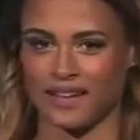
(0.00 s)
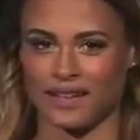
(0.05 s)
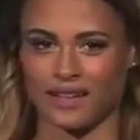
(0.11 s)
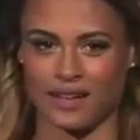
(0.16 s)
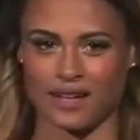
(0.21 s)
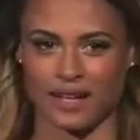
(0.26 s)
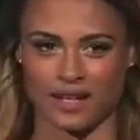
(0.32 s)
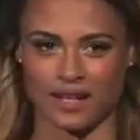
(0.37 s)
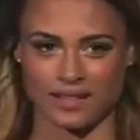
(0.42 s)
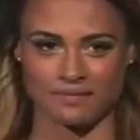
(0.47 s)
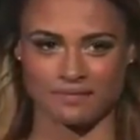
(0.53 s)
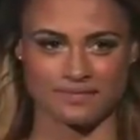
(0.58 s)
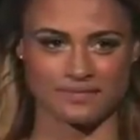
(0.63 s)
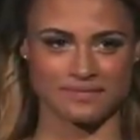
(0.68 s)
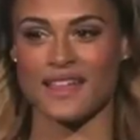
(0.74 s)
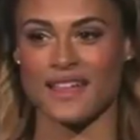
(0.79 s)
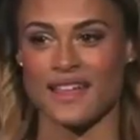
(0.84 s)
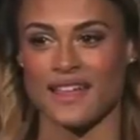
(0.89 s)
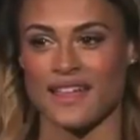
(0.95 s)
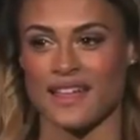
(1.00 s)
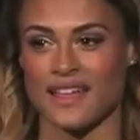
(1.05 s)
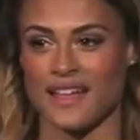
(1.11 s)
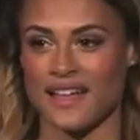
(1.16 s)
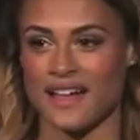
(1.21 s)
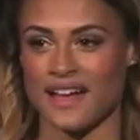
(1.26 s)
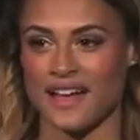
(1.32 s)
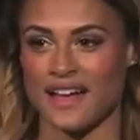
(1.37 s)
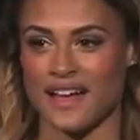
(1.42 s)

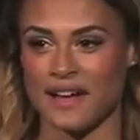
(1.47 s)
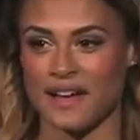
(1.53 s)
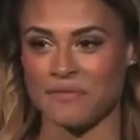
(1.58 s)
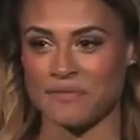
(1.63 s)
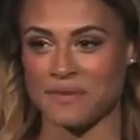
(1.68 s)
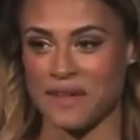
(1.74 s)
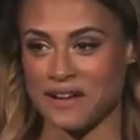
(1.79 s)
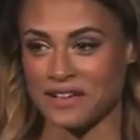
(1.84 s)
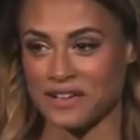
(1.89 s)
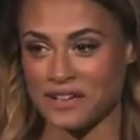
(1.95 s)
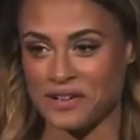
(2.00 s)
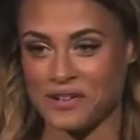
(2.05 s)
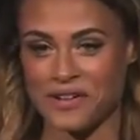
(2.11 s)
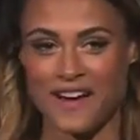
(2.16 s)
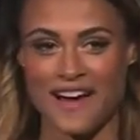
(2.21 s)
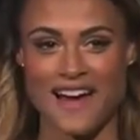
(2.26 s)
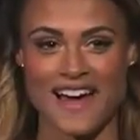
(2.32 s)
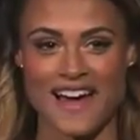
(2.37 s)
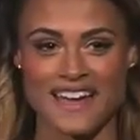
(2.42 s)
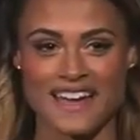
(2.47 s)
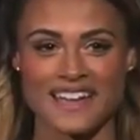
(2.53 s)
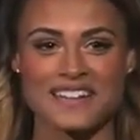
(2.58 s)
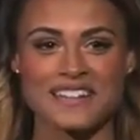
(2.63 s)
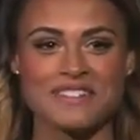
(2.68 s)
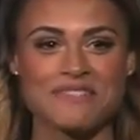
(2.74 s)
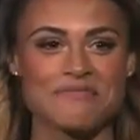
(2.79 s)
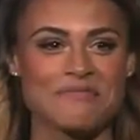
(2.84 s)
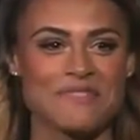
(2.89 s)
I'm not gonna cry,
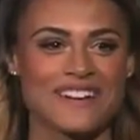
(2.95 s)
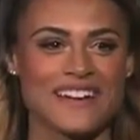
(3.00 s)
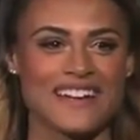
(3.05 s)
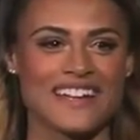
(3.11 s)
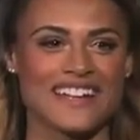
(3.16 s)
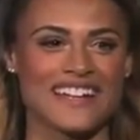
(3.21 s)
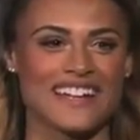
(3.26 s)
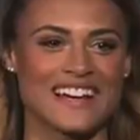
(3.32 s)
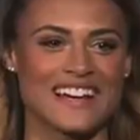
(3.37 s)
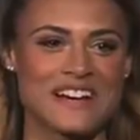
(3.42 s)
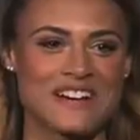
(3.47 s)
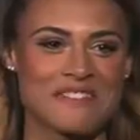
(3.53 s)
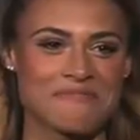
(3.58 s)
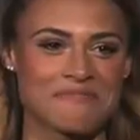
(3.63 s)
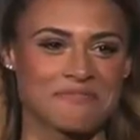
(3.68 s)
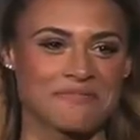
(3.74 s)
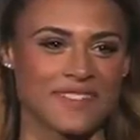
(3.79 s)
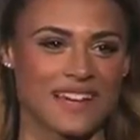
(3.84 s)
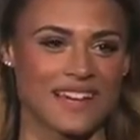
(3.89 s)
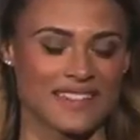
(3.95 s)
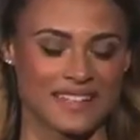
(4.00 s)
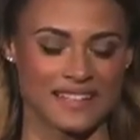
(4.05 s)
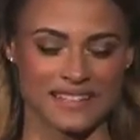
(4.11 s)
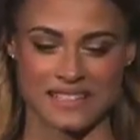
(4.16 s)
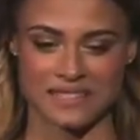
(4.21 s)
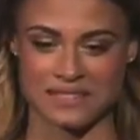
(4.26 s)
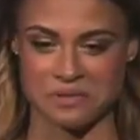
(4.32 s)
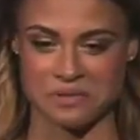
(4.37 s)
but I think
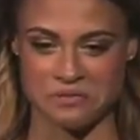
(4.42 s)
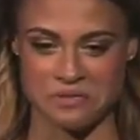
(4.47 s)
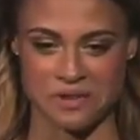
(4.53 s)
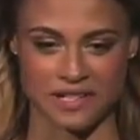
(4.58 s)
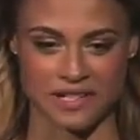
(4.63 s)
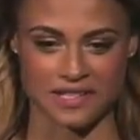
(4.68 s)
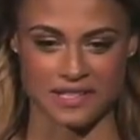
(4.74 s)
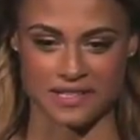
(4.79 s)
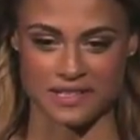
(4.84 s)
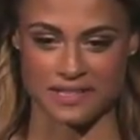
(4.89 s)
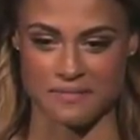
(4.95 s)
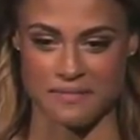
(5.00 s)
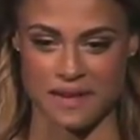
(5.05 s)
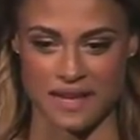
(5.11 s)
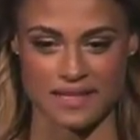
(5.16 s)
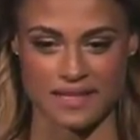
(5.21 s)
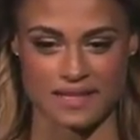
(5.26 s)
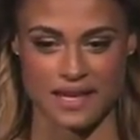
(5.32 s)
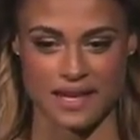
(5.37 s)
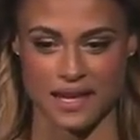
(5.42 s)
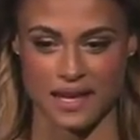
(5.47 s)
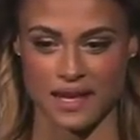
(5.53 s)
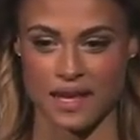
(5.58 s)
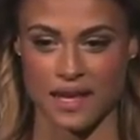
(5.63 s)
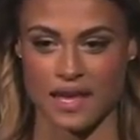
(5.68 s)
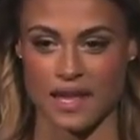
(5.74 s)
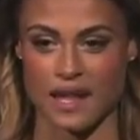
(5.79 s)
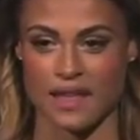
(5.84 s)
this award is just amazing,
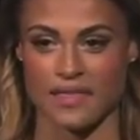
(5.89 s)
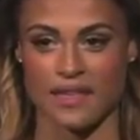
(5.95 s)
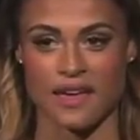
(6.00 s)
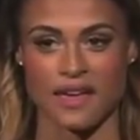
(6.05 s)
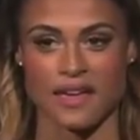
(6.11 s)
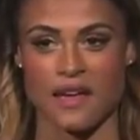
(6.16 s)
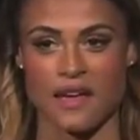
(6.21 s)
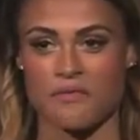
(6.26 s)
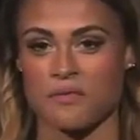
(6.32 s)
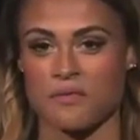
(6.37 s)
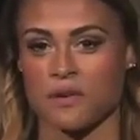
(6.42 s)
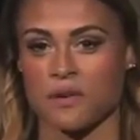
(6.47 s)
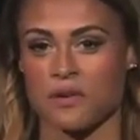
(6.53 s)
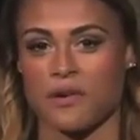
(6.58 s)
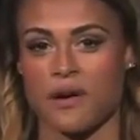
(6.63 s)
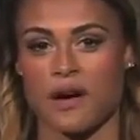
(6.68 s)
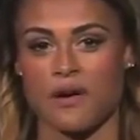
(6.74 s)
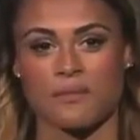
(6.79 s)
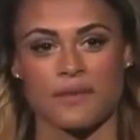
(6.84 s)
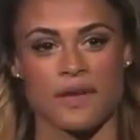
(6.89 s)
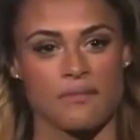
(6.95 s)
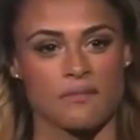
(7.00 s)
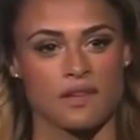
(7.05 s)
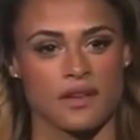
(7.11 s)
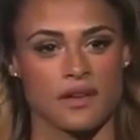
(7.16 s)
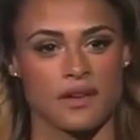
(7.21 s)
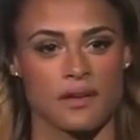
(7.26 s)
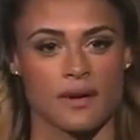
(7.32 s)
and I thank everyone who helped get me
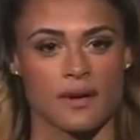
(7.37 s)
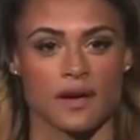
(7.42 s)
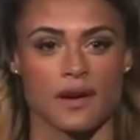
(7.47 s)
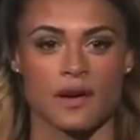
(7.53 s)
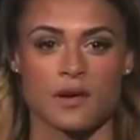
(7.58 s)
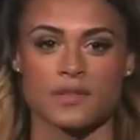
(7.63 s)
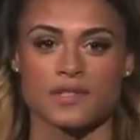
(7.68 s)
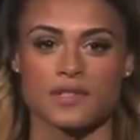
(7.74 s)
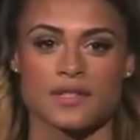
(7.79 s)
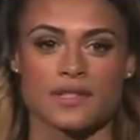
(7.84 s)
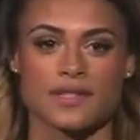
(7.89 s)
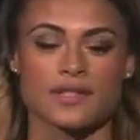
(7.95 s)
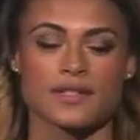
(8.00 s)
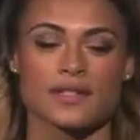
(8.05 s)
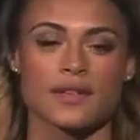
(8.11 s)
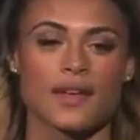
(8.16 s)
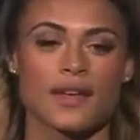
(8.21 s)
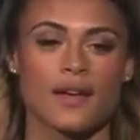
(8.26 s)
here, my coaches.